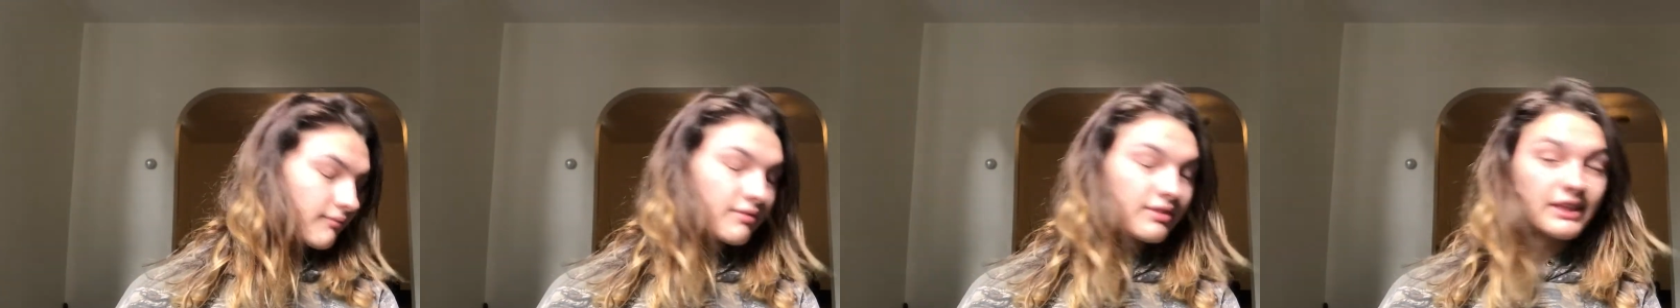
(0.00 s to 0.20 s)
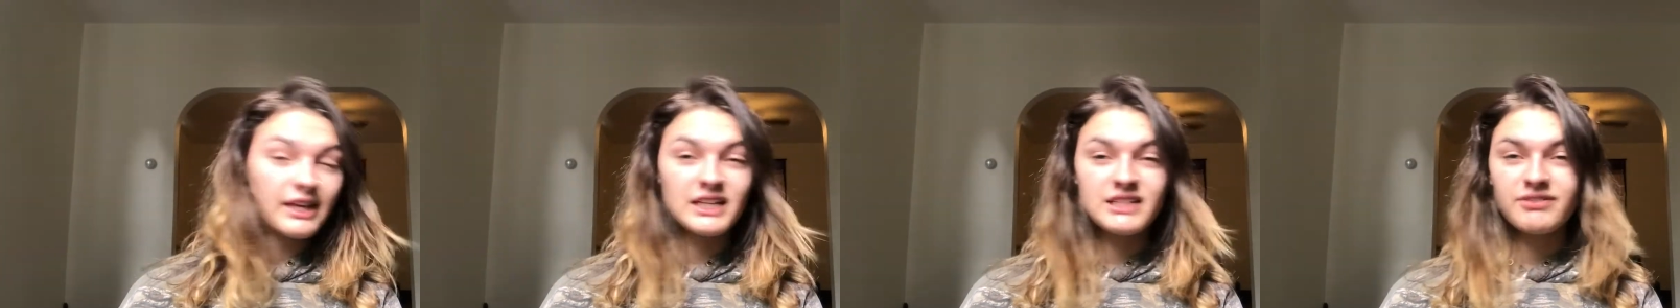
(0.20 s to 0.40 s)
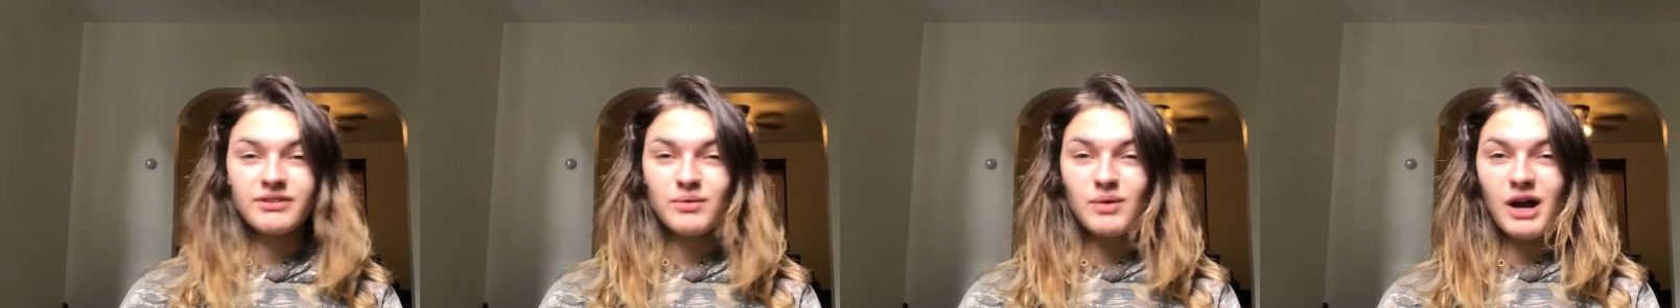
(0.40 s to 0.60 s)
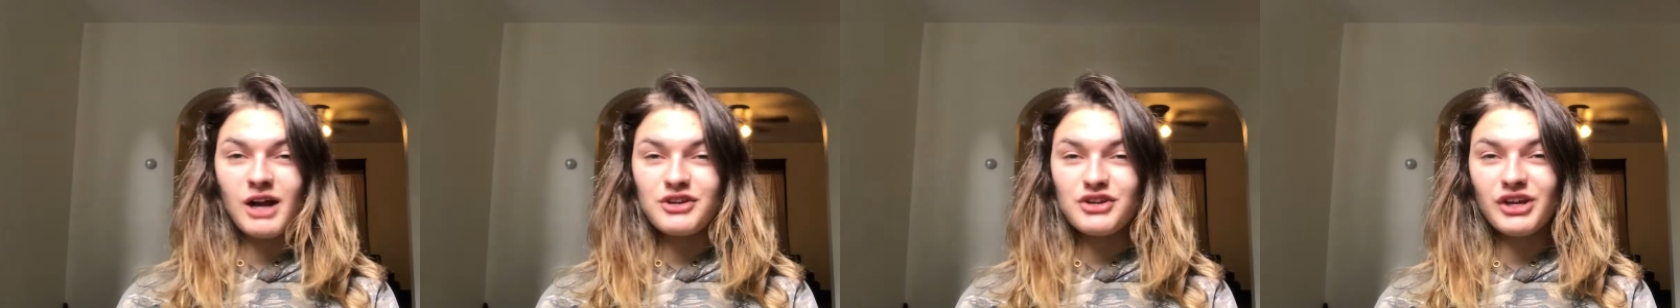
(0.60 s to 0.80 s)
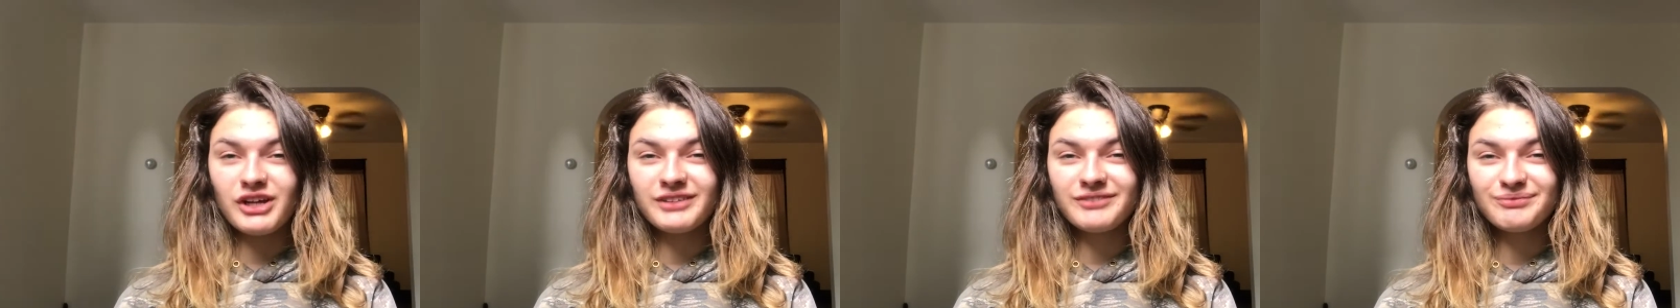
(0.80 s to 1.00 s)
Thanks for
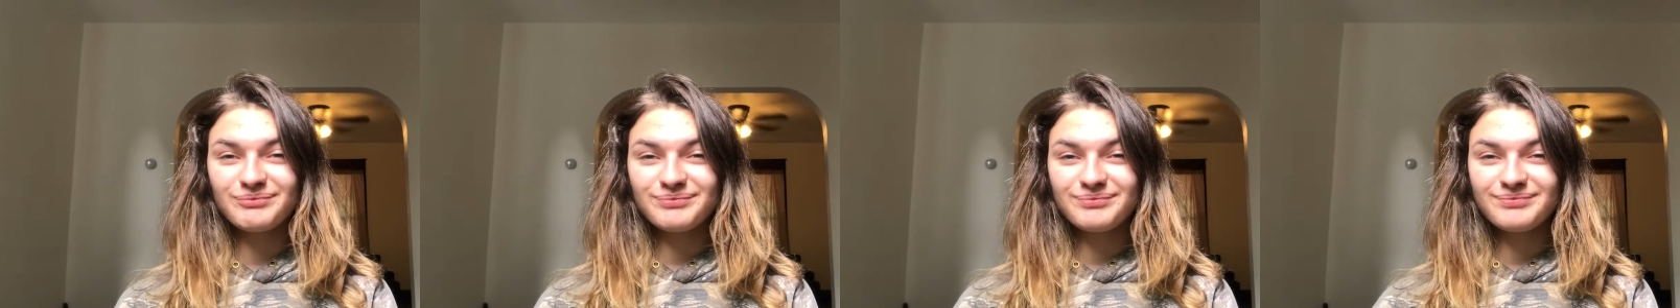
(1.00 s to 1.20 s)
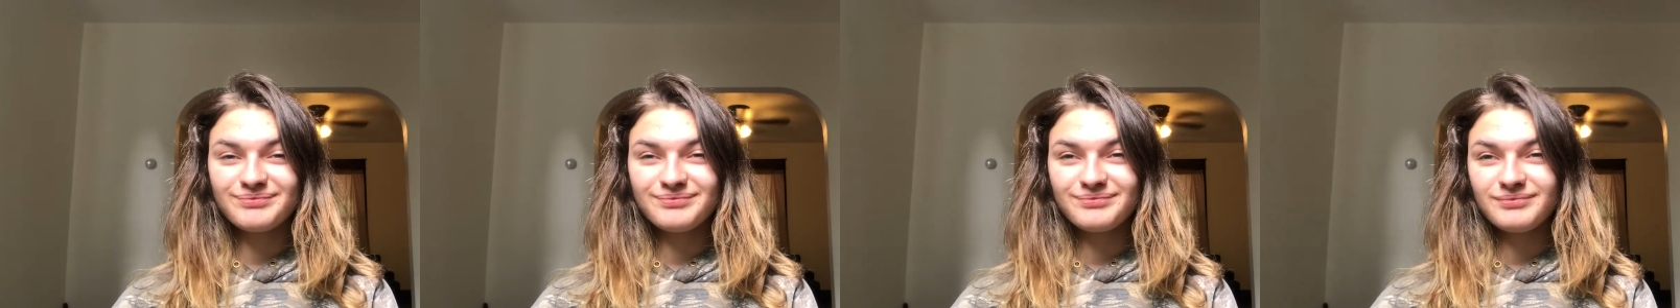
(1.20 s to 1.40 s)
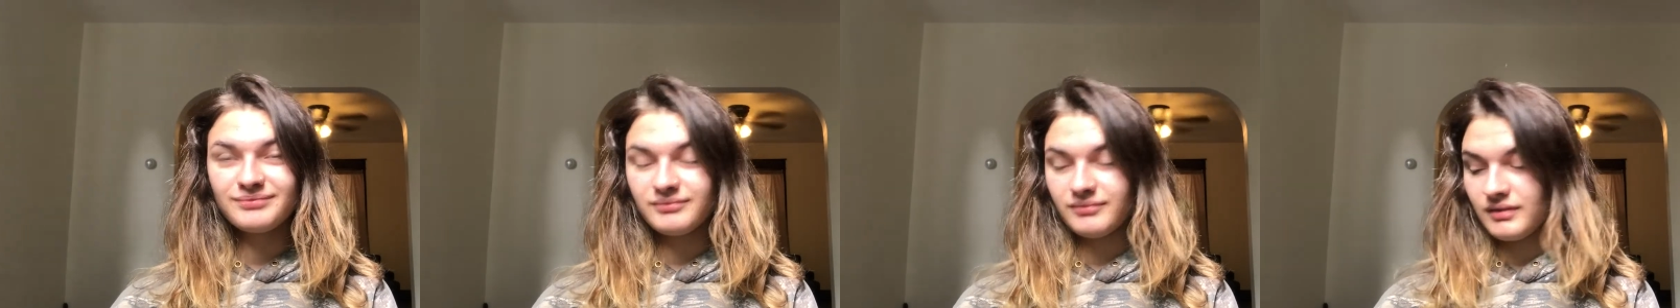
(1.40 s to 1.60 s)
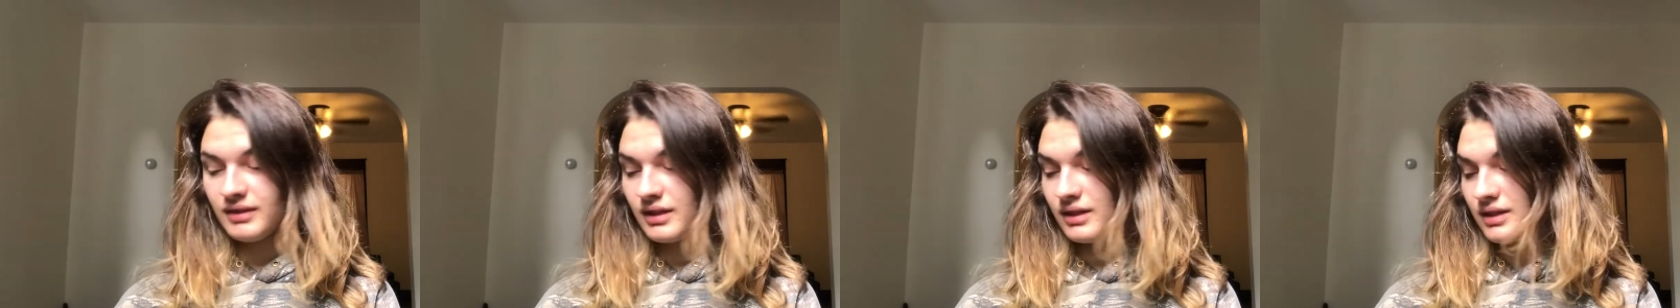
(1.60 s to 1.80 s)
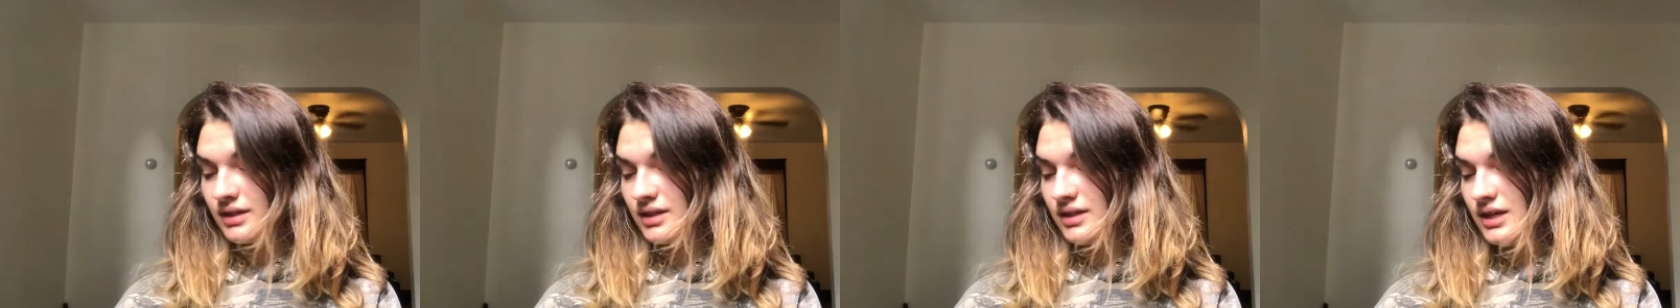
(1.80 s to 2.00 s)
watching.
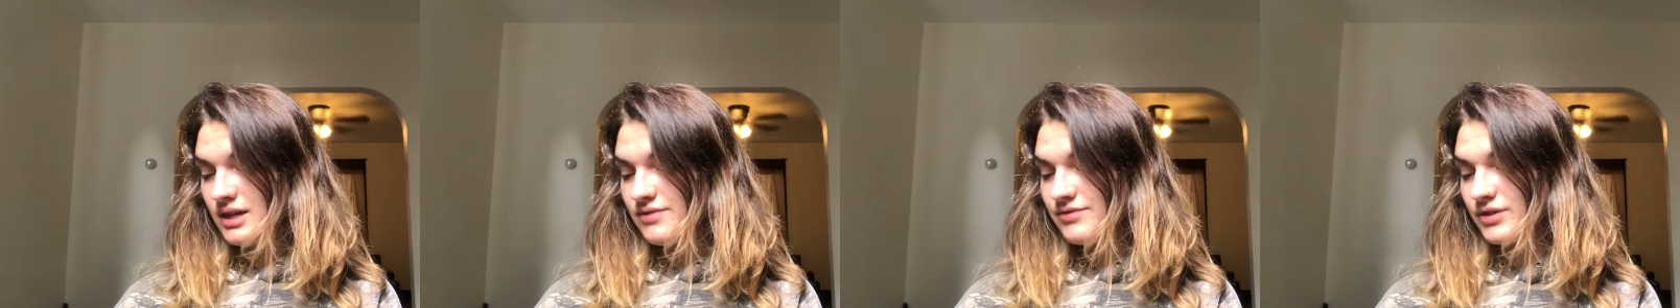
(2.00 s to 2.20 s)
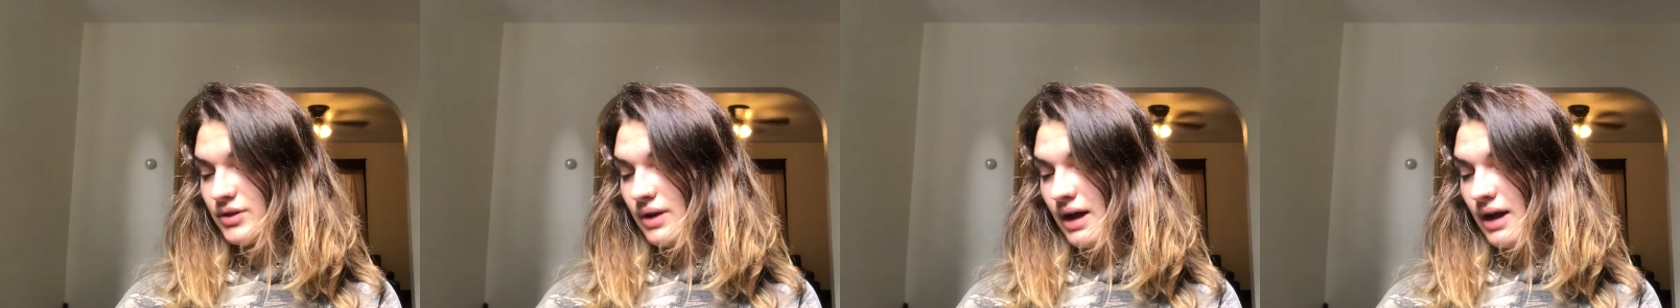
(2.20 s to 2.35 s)
If you